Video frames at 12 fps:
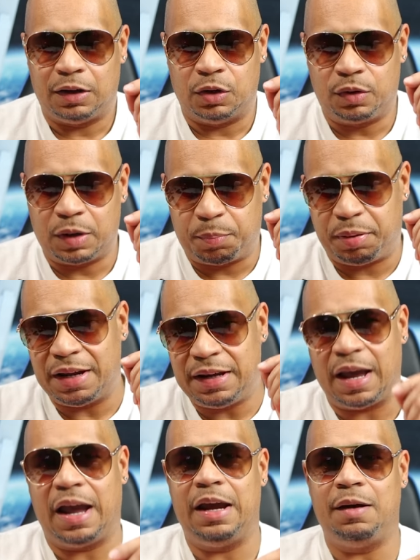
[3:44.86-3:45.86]
You can play
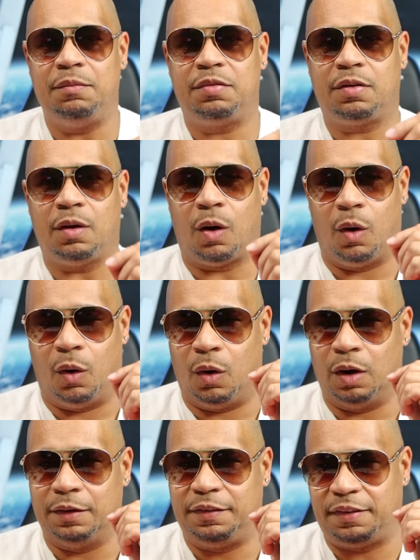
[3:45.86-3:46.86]
games
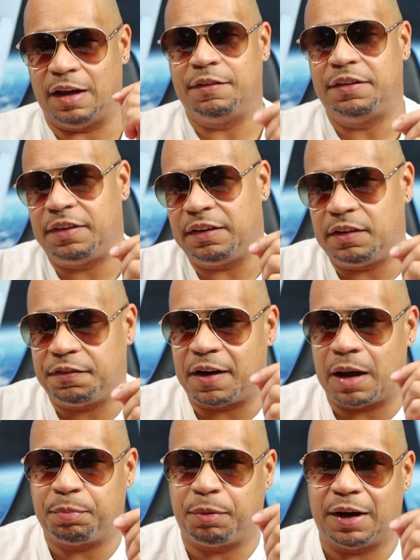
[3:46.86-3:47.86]
on
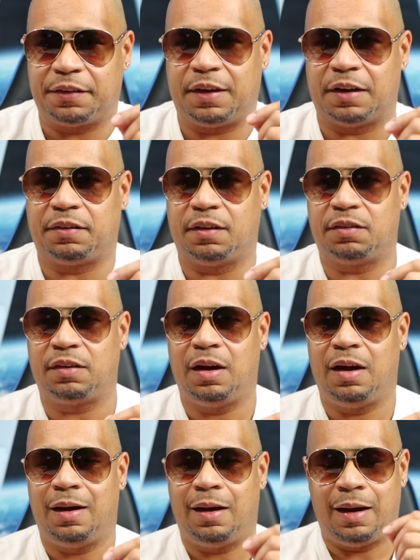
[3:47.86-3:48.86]
765 processors
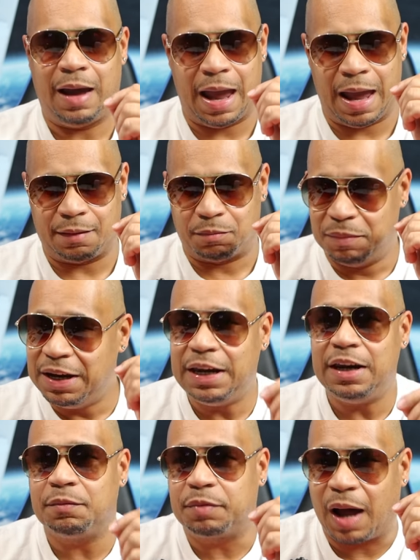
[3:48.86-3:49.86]
at
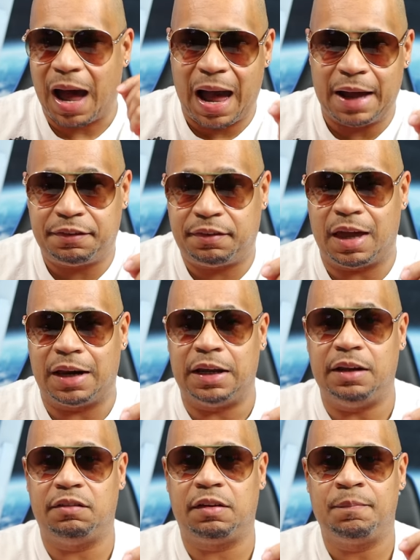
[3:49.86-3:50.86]
medium to high
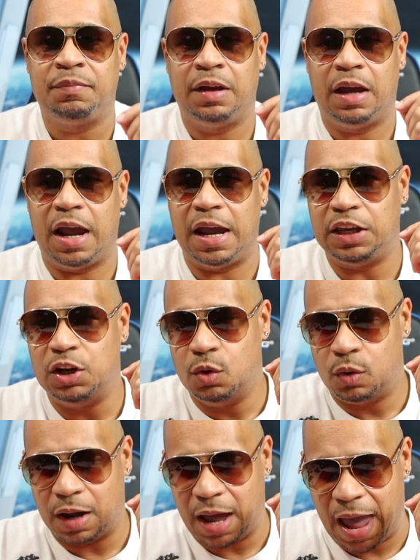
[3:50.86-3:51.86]
settings, and
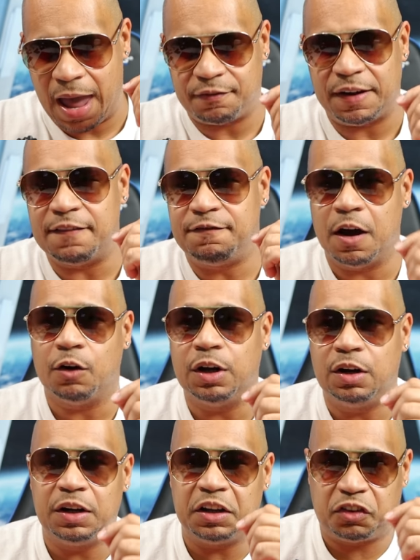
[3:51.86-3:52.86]
you can have a very
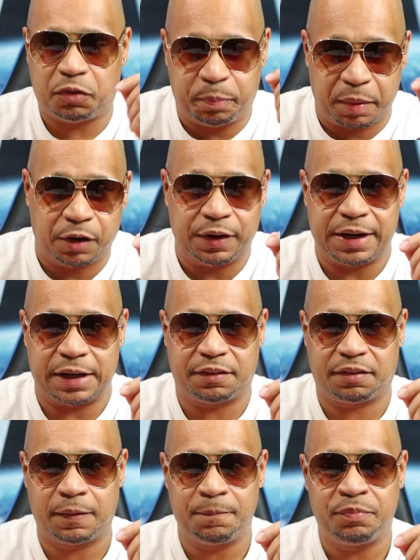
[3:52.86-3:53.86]
good
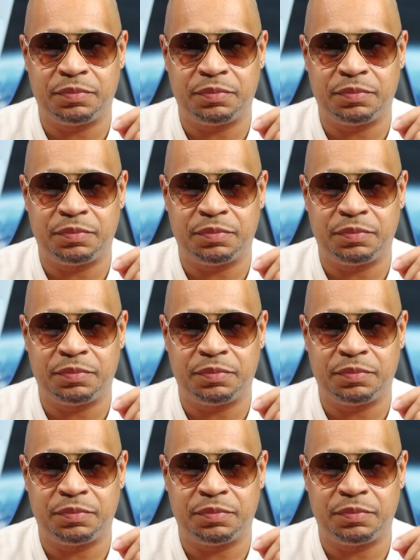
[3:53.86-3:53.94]
experience.